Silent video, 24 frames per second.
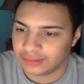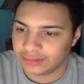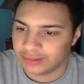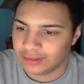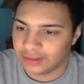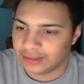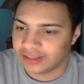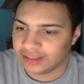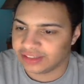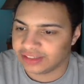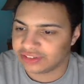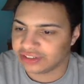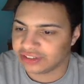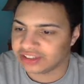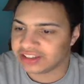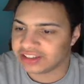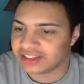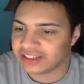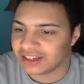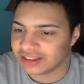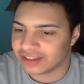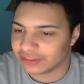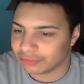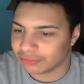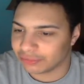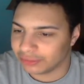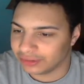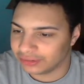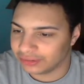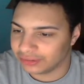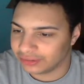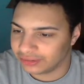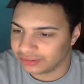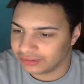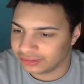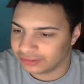Let's look at the other
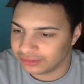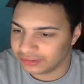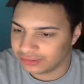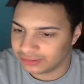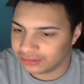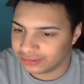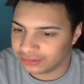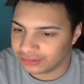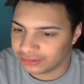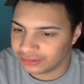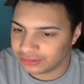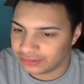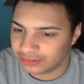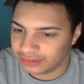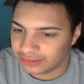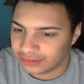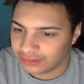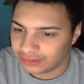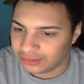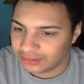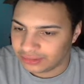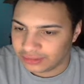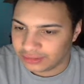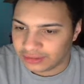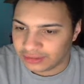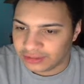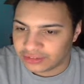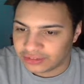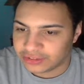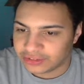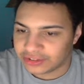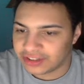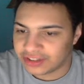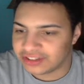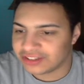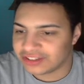ones.
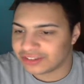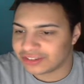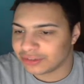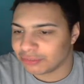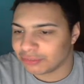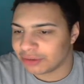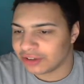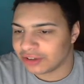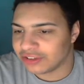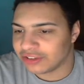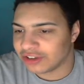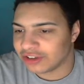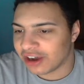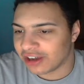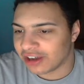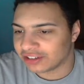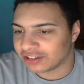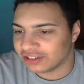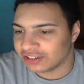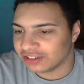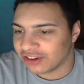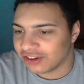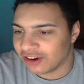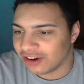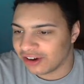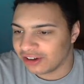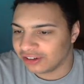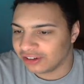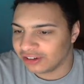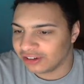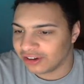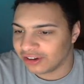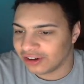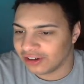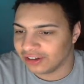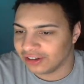So this is the one docked in Hong
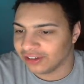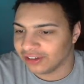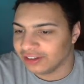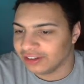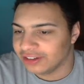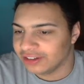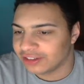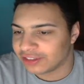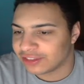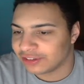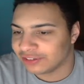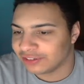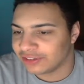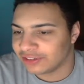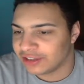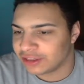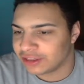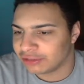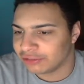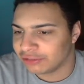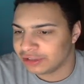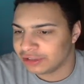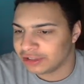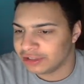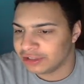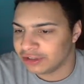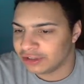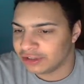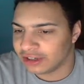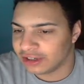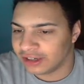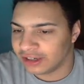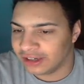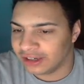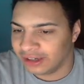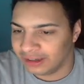Kong. 33
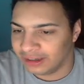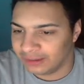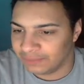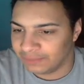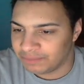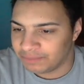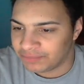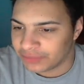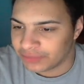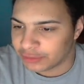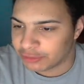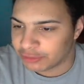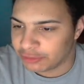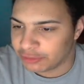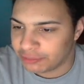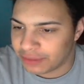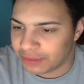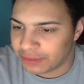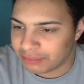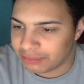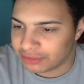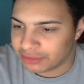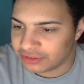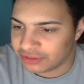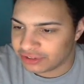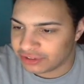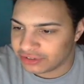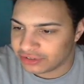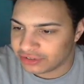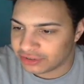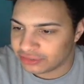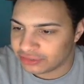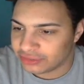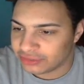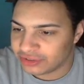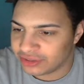crew members has
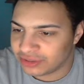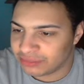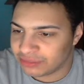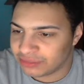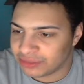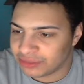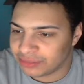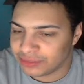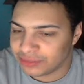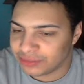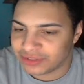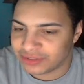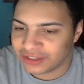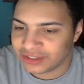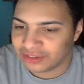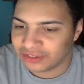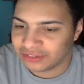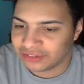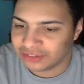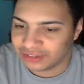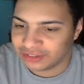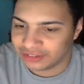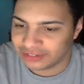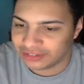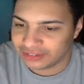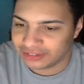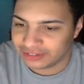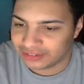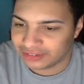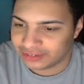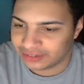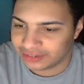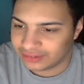shown symptoms of illness,